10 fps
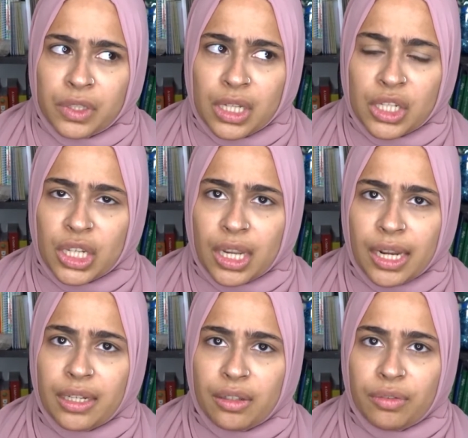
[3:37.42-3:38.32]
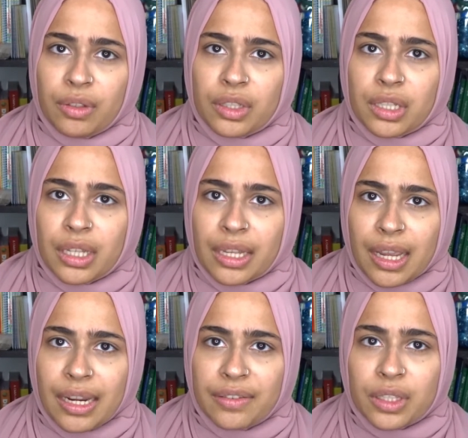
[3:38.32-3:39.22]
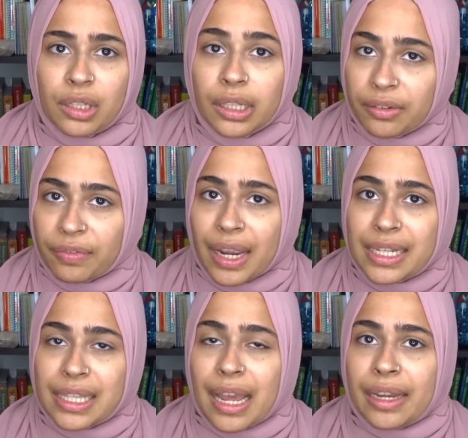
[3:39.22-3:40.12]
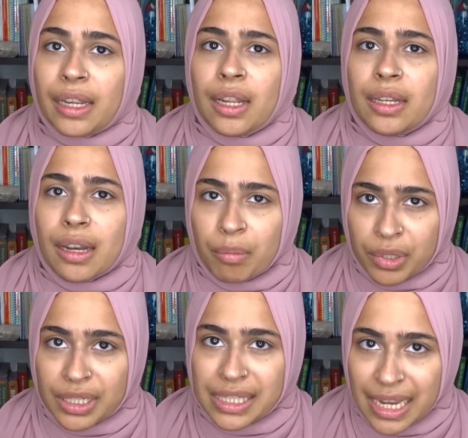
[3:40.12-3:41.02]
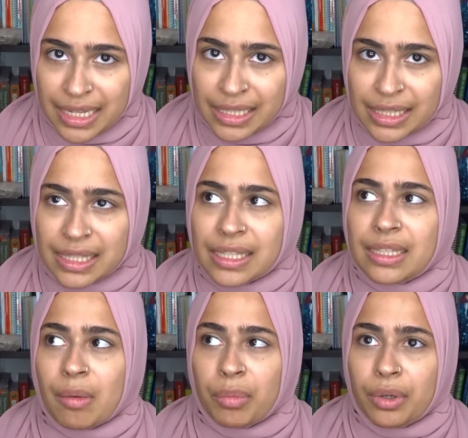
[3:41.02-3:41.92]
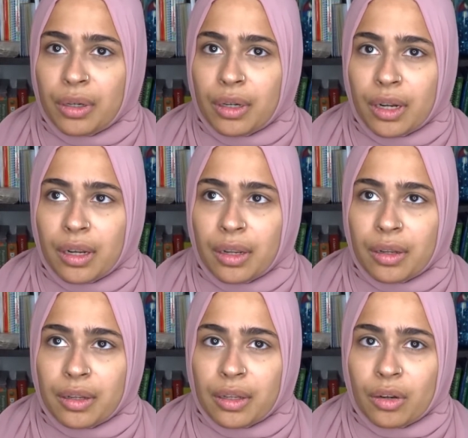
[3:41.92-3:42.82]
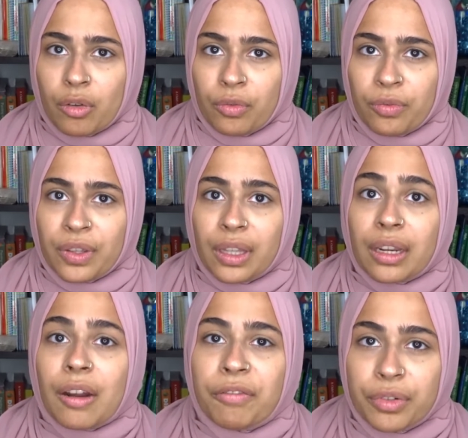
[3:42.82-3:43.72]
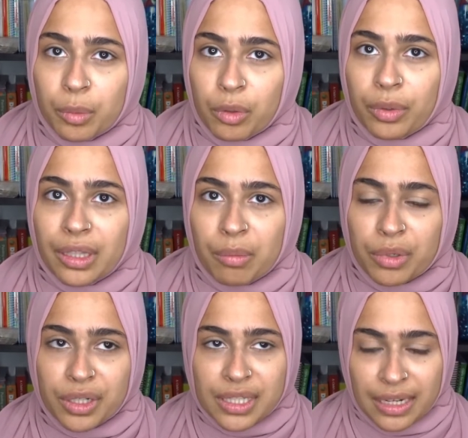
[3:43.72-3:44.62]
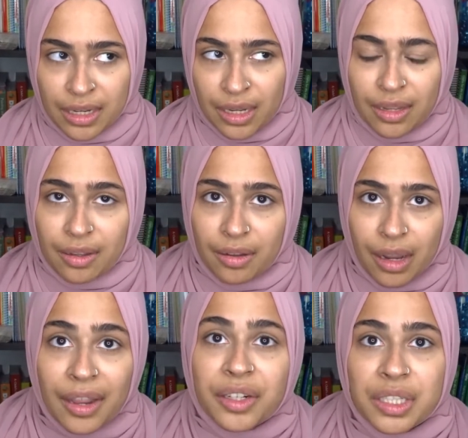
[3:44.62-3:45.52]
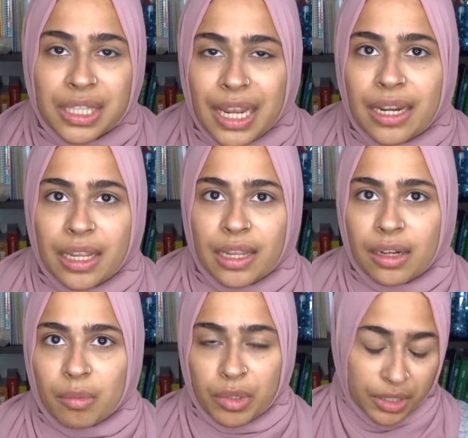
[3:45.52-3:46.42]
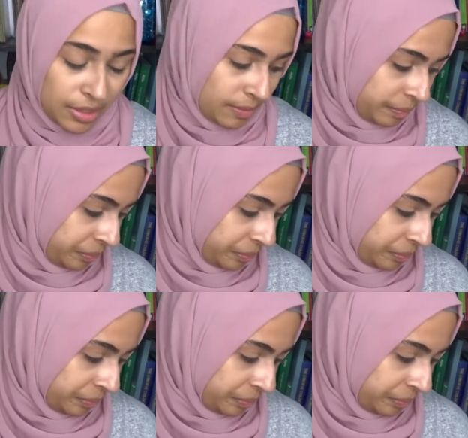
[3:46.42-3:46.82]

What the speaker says: It kind of solidifies that number sense, you know, feeling comfortable with numbers and understanding numbers